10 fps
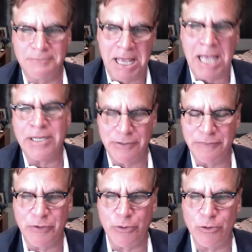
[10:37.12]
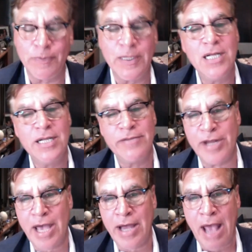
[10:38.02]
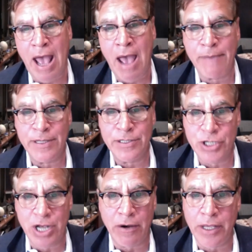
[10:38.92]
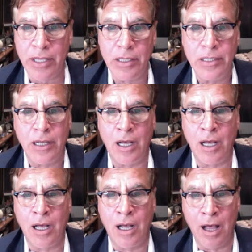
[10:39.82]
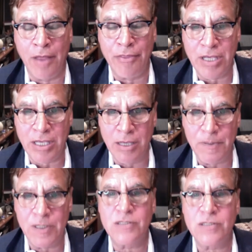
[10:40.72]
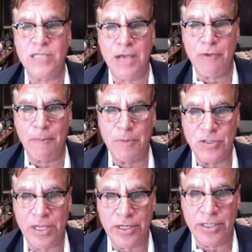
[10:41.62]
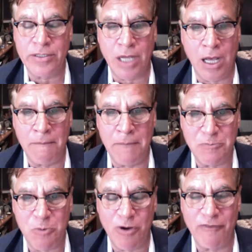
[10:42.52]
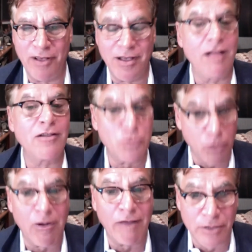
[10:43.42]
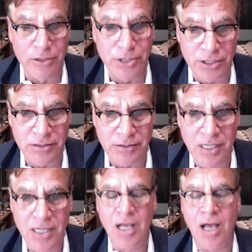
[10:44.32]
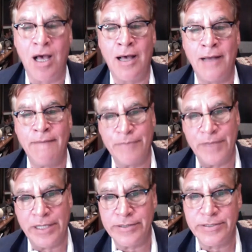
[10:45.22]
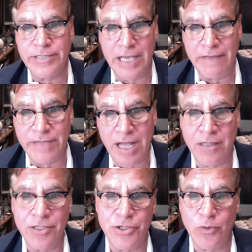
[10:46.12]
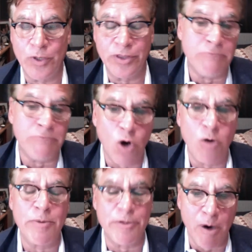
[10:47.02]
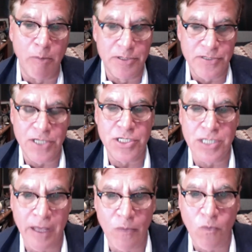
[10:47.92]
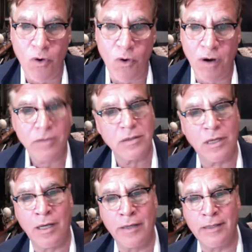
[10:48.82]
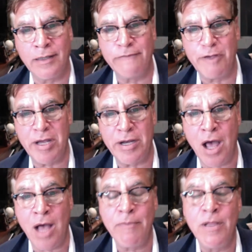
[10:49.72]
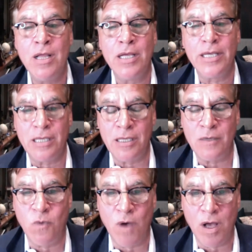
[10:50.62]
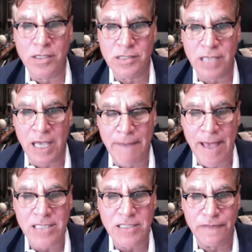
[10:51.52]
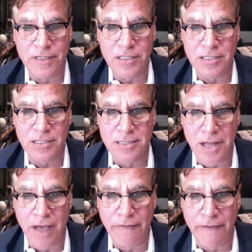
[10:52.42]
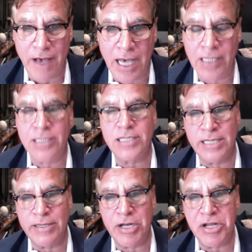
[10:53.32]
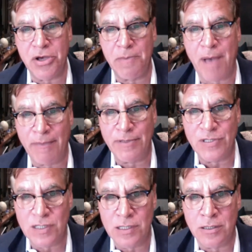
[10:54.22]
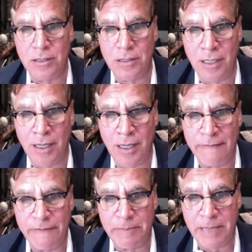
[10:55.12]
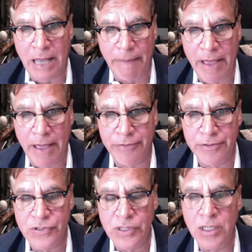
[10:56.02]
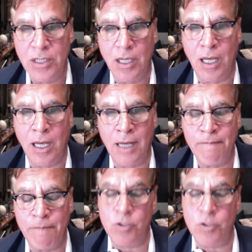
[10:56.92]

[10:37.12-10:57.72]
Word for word: end of the group. Then you had Abbie and Jerry, uh, uh, the Yippies. They represented much more of a cultural revolution. Um, then Dave Dellinger with the MOBE, or the Mobilization to End the War in Vietnam. He was a pacifist, nonviolent, and then you go to Bobby Seale uh, of the Black Panthers, um,